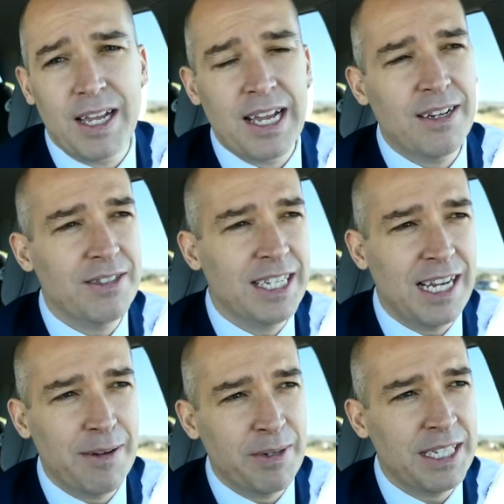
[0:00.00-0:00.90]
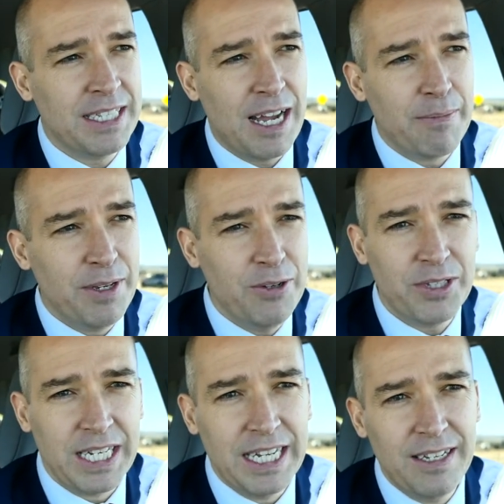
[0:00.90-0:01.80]
I don't think I'm going to stop
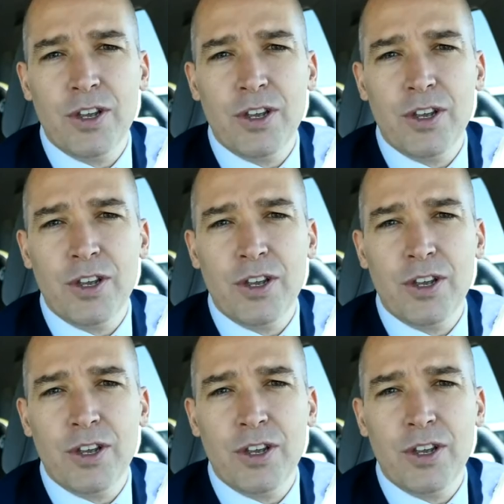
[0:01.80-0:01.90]
using it.